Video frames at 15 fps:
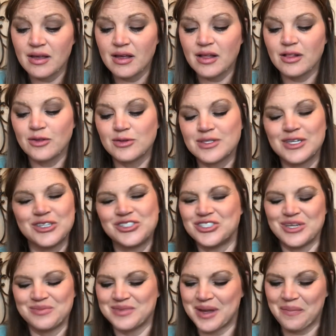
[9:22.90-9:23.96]
Lucille
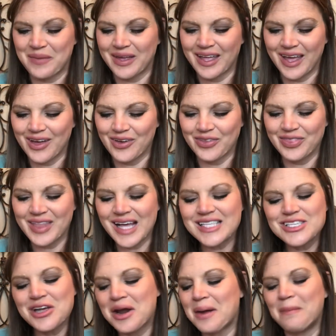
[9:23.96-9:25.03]
jumped up and giggled. That's
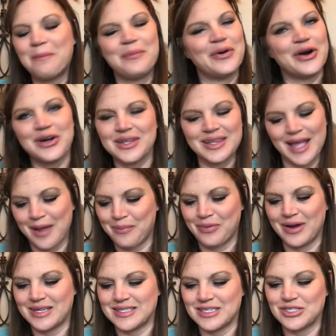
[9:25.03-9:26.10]
not a birthday
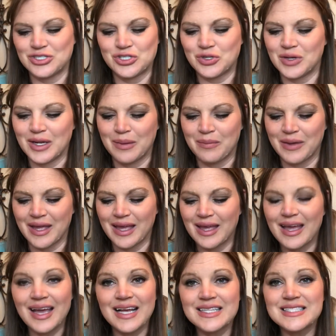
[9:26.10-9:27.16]
present, Junie
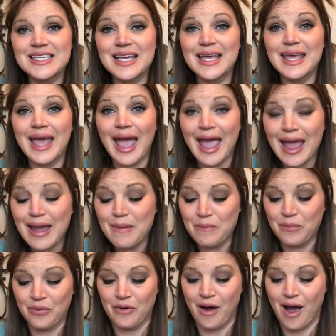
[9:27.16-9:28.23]
B. It's a game
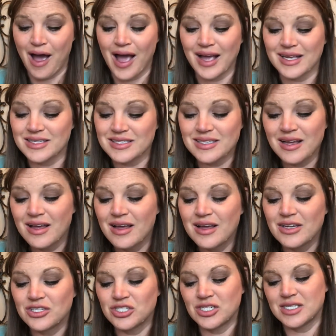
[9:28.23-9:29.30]
prize,
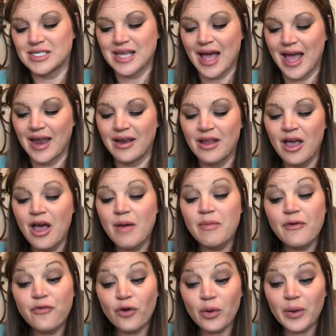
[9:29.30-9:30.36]
she said.
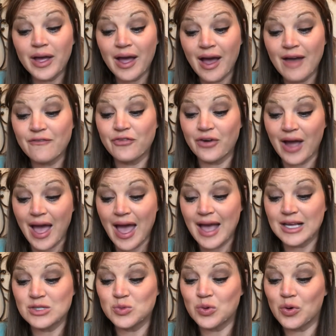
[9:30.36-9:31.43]
Before we hunt for
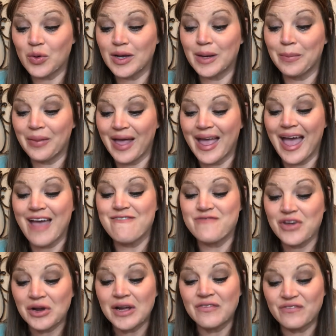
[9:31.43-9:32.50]
eggs, we're going to play a
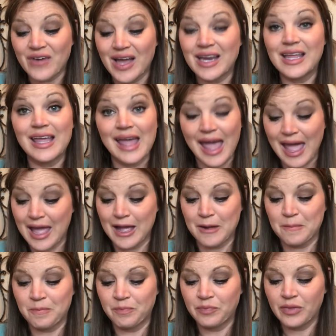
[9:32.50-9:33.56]
very fun
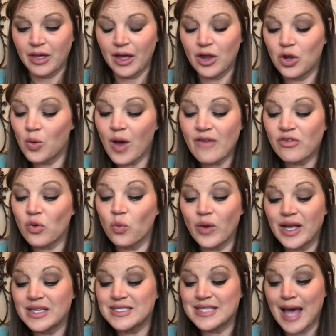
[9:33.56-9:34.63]
game. And whoever
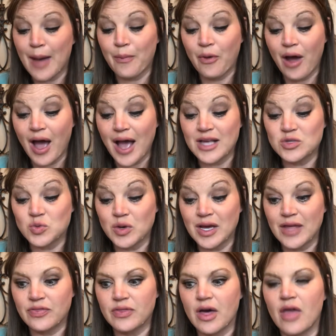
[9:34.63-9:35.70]
wins that prize will
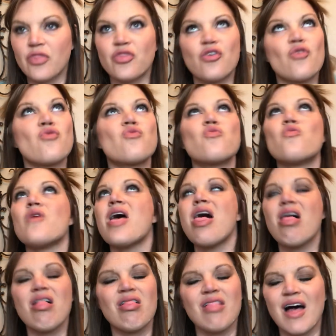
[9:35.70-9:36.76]
get the
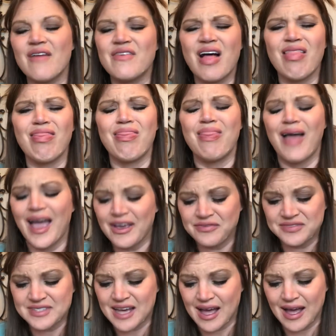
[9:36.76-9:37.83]
thrill of a
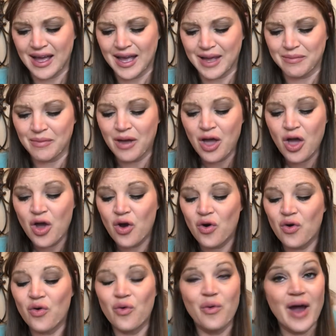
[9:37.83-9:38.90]
lifetime.
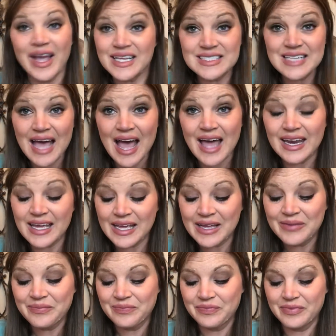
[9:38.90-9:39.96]
Right, Daddy?
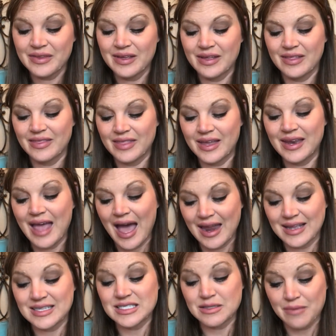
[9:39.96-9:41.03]
The
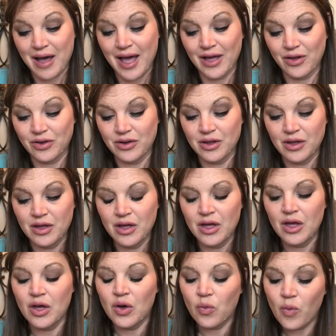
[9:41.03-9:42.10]
daddy smiled.
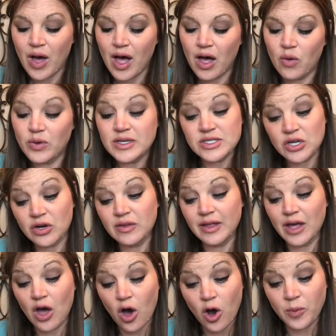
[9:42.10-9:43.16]
Well, we certainly
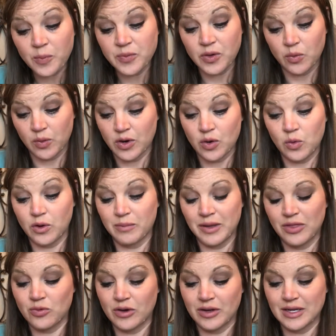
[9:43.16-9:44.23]
hope the winner will be
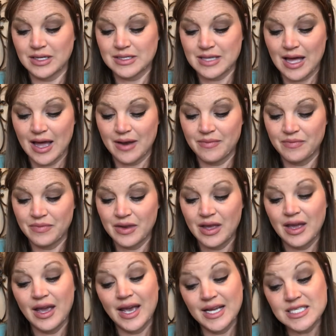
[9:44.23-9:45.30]
thrilled, he said.
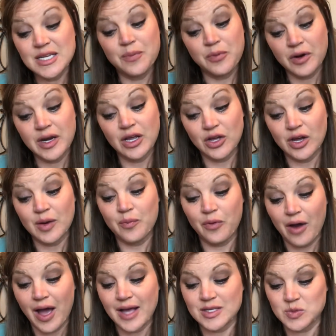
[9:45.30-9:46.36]
It's a pretty good
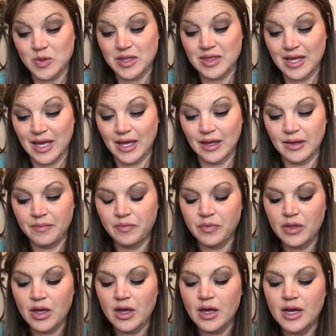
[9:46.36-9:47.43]
prize, we think.
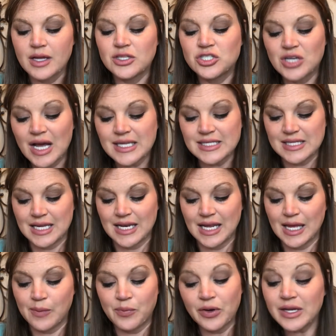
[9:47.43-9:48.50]
Just then,
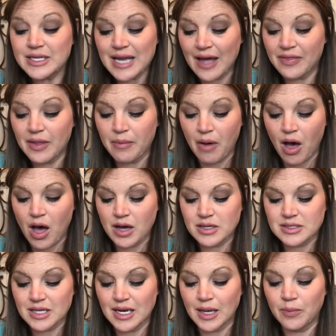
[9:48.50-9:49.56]
he put down the box
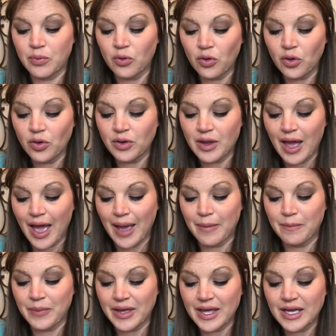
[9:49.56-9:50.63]
and he pulled a
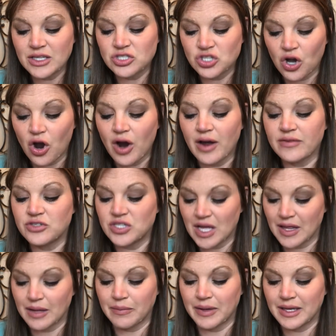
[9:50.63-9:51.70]
big jar of
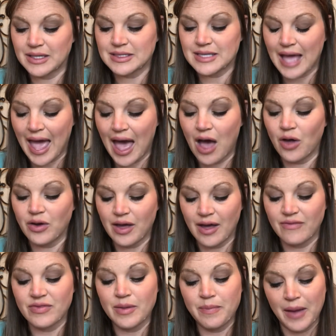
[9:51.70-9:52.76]
jelly beans out
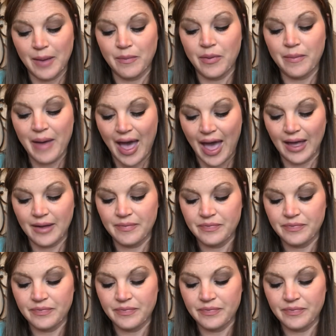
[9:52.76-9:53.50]
of the paper bag.